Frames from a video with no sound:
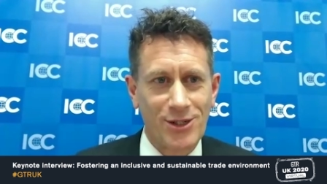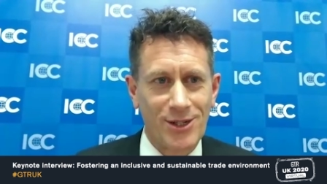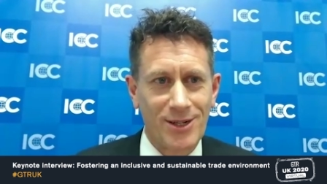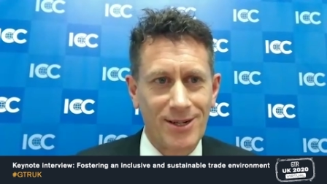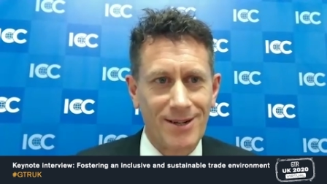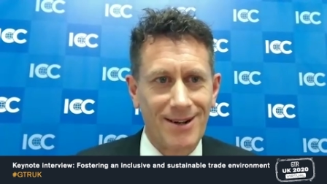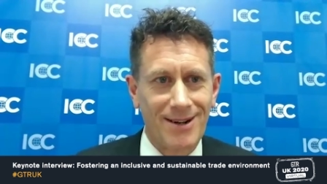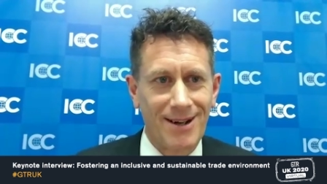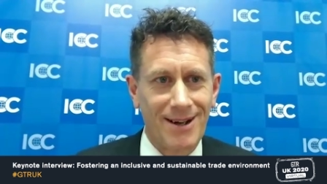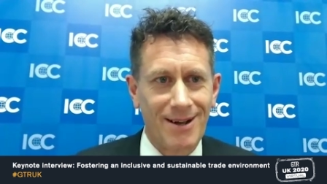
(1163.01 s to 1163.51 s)

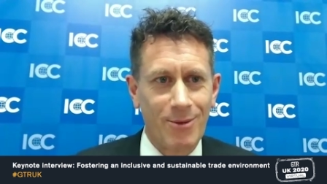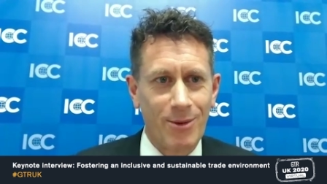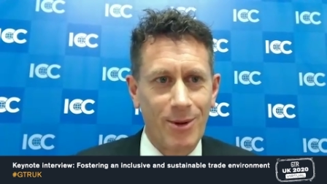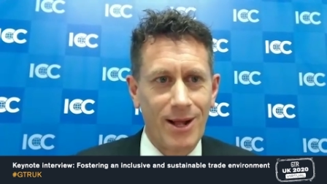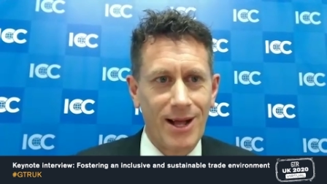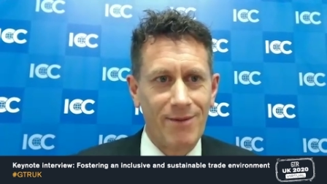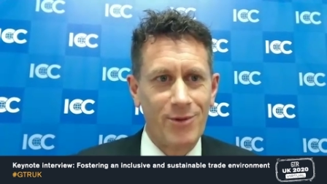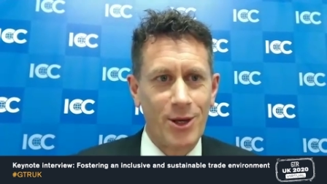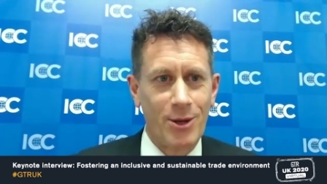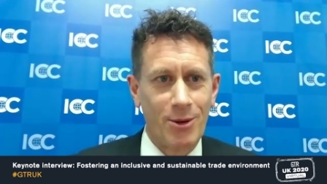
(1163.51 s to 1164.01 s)
and we'll
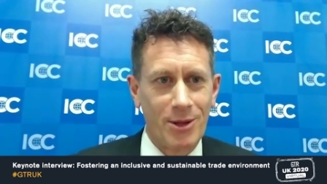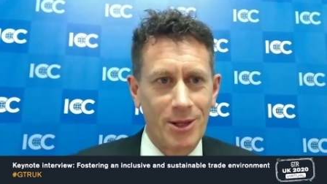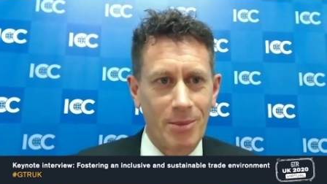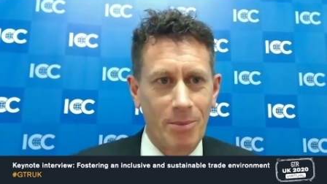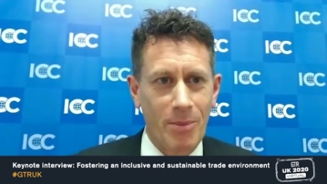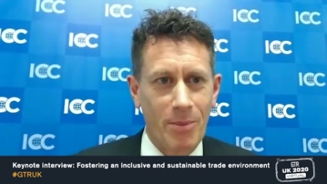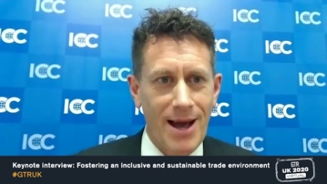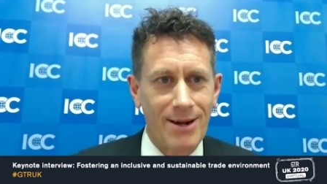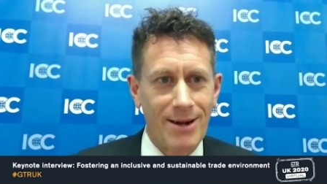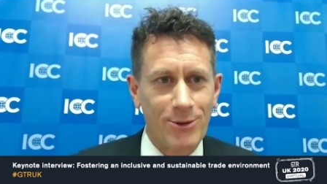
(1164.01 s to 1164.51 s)
have you at the
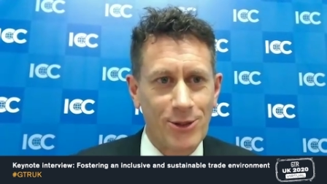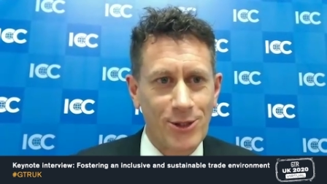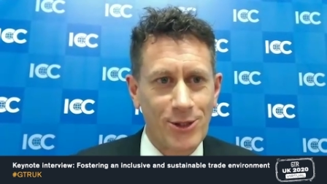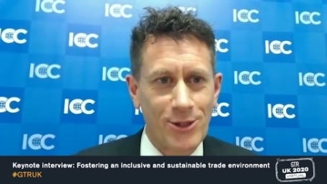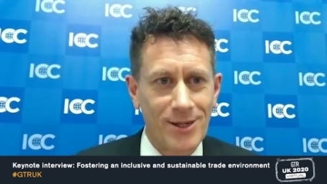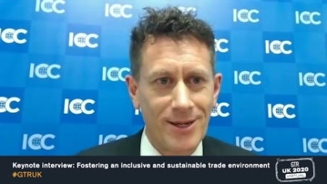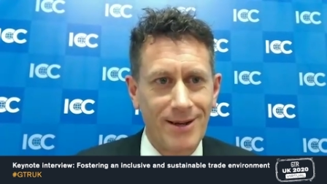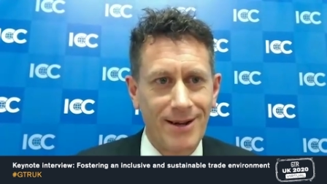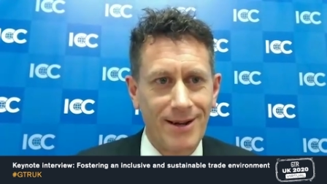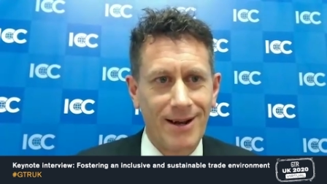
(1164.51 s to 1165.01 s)
panels
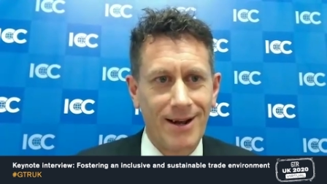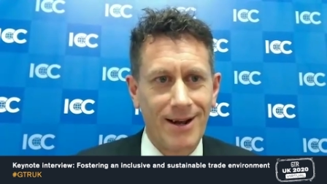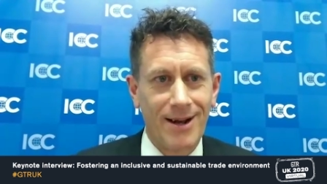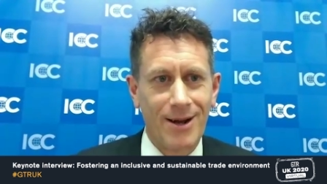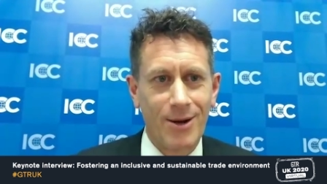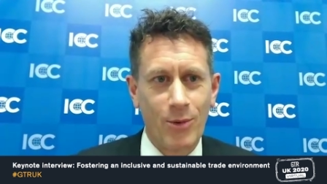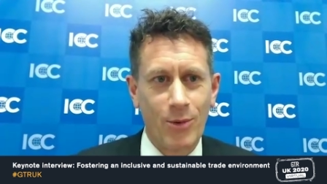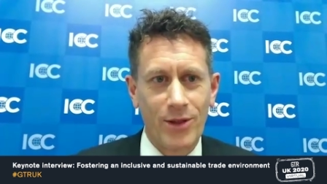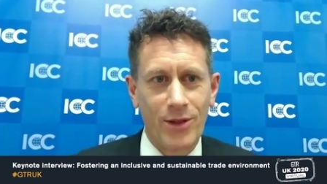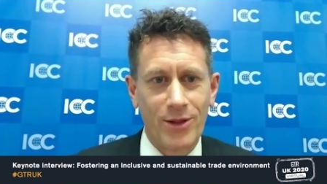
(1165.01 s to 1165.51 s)

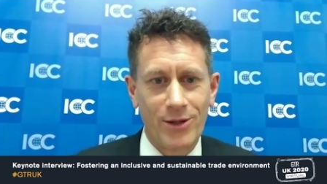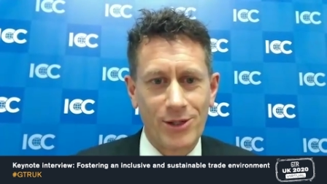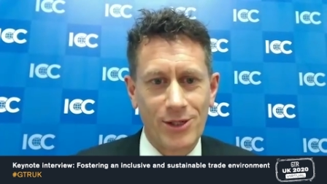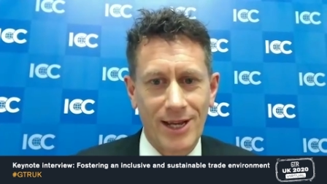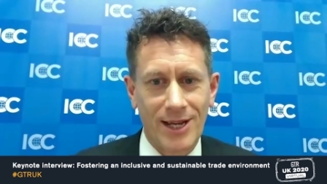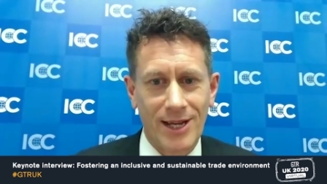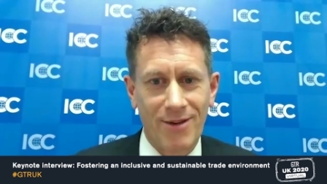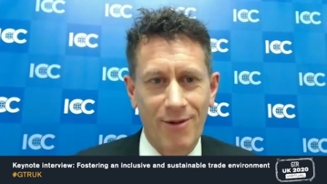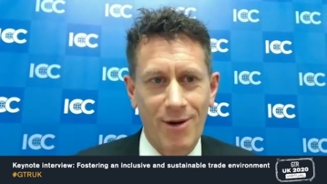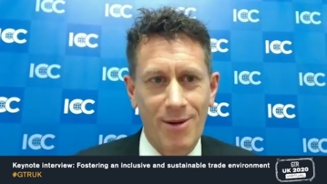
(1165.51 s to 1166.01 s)
with us.
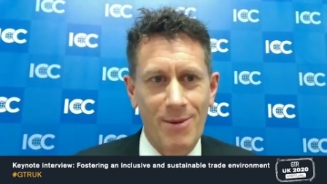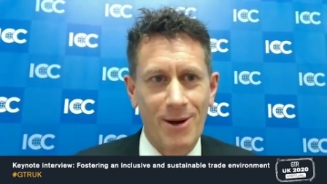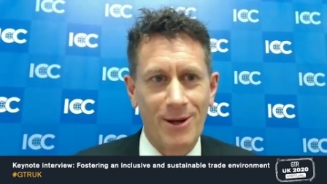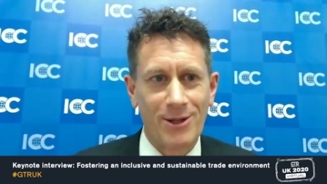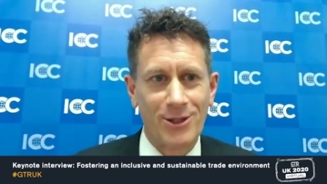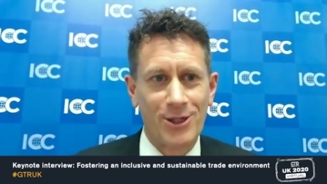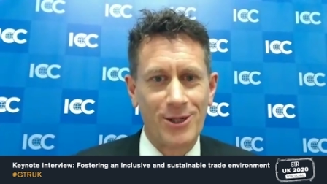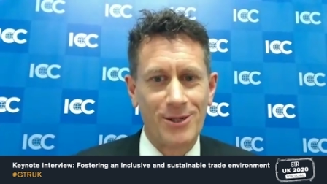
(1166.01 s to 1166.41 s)
Thank you very much.